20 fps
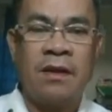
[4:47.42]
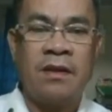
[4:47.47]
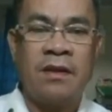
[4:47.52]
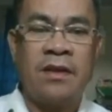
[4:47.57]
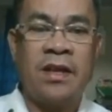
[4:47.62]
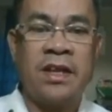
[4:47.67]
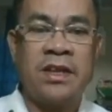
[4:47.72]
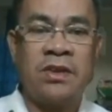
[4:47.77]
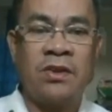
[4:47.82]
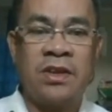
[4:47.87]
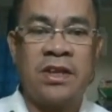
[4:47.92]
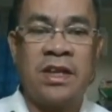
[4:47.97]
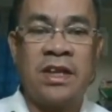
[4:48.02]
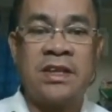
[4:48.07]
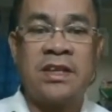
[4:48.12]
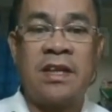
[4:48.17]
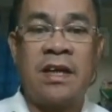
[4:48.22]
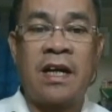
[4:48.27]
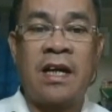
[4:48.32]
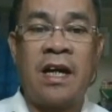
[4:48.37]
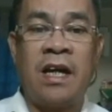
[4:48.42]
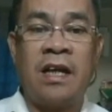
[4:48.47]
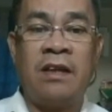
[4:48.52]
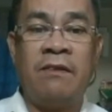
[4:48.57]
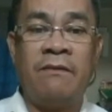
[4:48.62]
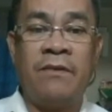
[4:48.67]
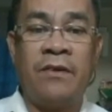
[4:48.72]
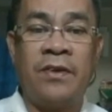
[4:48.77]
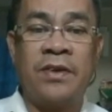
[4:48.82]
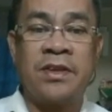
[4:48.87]
the result is a kind
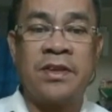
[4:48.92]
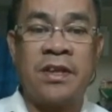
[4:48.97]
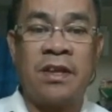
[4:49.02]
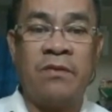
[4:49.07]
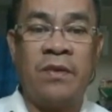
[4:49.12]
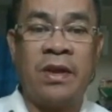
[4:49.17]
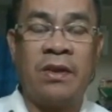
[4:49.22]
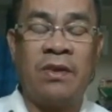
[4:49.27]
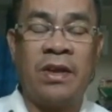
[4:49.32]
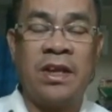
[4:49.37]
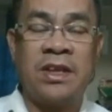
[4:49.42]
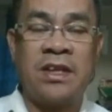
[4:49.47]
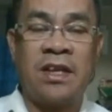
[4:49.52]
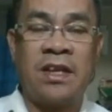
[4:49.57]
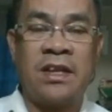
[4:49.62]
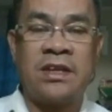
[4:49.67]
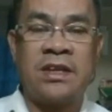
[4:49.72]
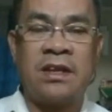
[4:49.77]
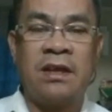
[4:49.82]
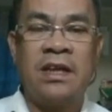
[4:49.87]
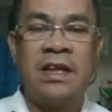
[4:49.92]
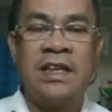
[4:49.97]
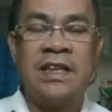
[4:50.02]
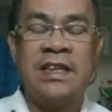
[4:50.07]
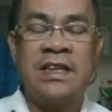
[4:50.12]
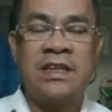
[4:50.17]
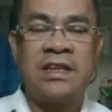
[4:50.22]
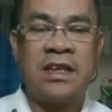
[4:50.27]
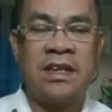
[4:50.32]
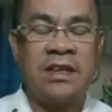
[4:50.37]
of force, and we call this as
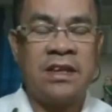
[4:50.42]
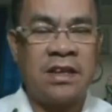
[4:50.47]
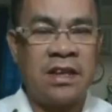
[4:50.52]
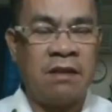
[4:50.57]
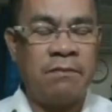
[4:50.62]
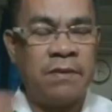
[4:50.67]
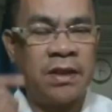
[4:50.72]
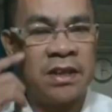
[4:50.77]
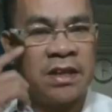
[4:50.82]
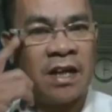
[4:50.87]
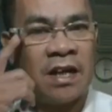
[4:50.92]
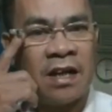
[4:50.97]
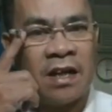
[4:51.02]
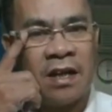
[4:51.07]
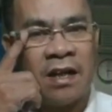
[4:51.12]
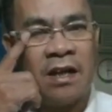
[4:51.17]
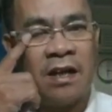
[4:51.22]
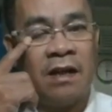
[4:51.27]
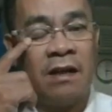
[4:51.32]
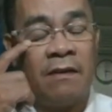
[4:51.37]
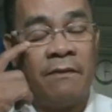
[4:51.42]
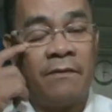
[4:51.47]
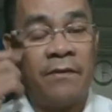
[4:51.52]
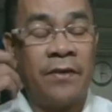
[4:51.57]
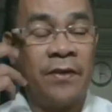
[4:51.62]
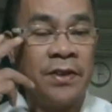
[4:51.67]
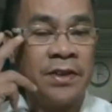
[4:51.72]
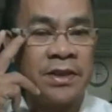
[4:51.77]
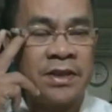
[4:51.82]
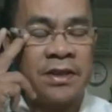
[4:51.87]
centripetal
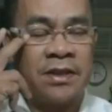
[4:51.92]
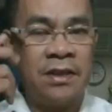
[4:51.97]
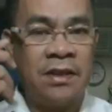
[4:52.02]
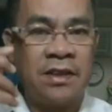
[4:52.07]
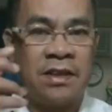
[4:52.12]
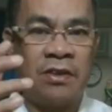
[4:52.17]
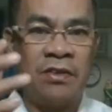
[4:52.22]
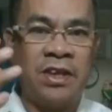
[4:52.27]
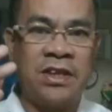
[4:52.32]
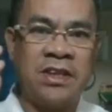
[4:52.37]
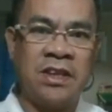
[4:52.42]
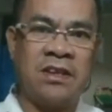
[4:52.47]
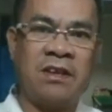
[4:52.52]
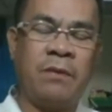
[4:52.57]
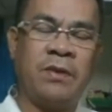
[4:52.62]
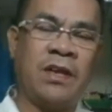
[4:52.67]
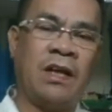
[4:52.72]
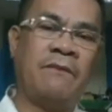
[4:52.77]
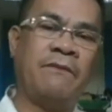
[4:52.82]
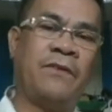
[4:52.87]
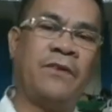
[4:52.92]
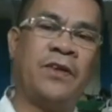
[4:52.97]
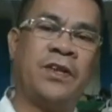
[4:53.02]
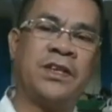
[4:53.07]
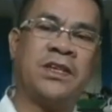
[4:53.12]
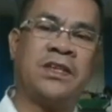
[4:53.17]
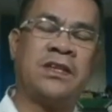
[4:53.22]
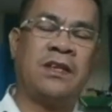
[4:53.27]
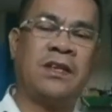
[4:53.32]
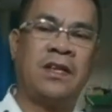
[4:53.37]
force. Now the centripetal
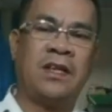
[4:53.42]
force,